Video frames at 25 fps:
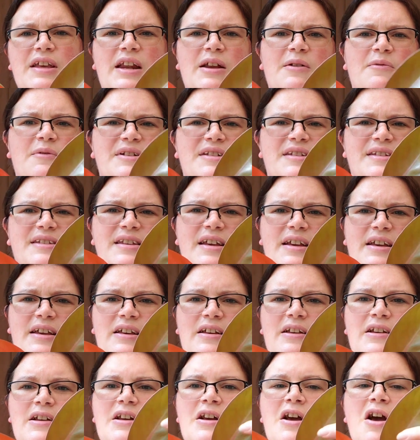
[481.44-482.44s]
that it was
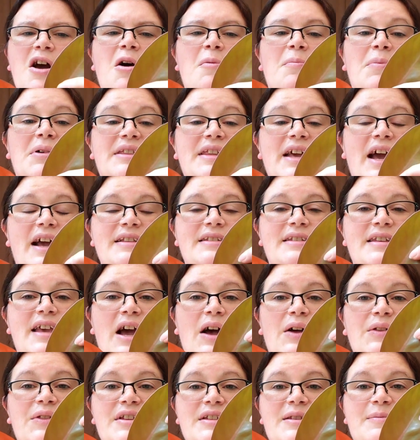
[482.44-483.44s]
sick. But that's
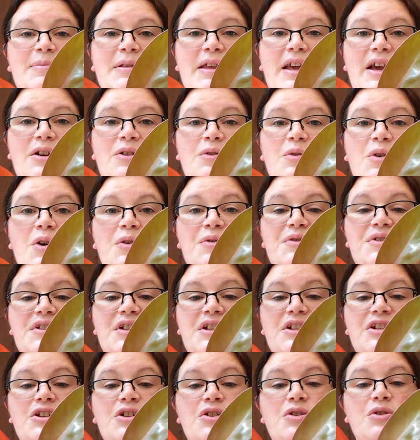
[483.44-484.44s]
how this plant grows.
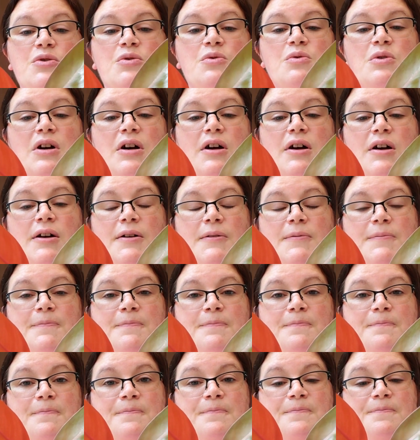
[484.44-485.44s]
The new
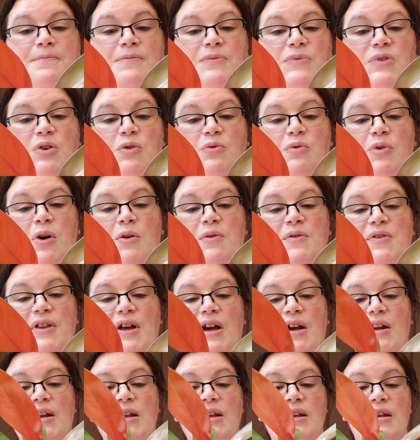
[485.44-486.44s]

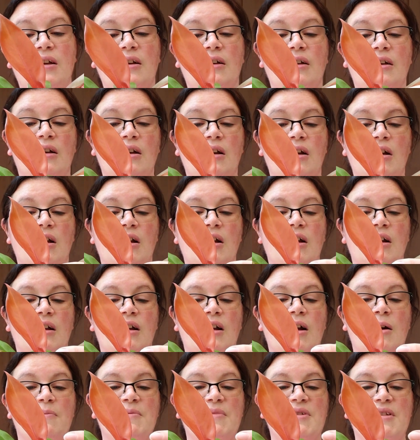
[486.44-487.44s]
growth on it
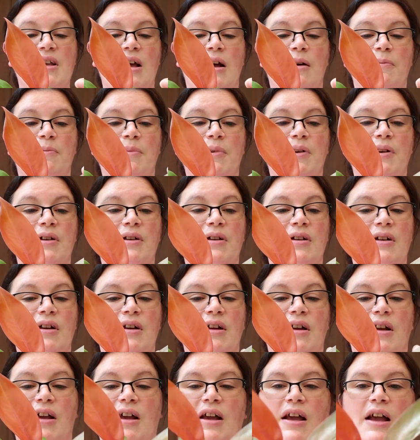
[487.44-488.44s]
comes up
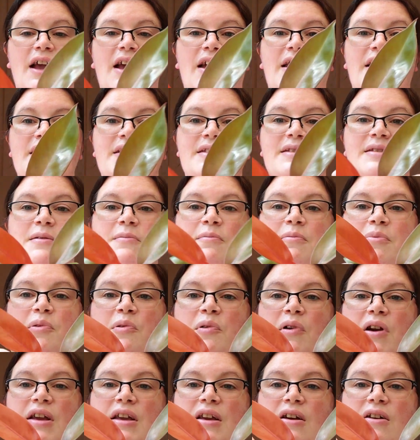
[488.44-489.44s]
and it's
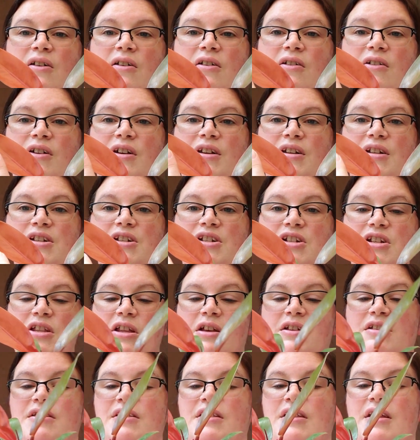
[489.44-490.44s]
bright orange.
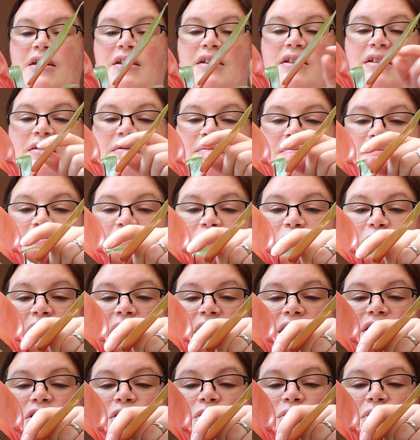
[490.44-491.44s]
The
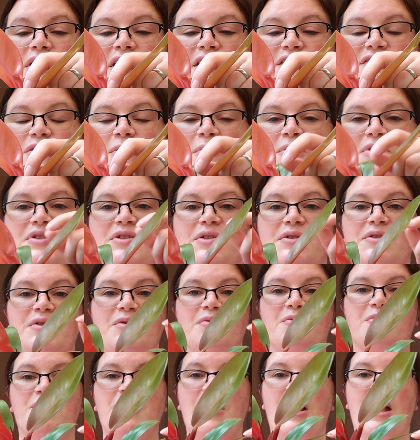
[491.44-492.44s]
brand new leaf almost
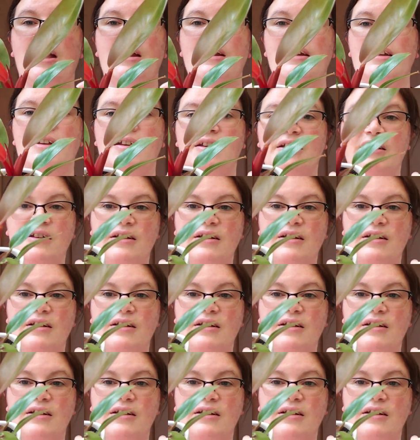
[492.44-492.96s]
looks red.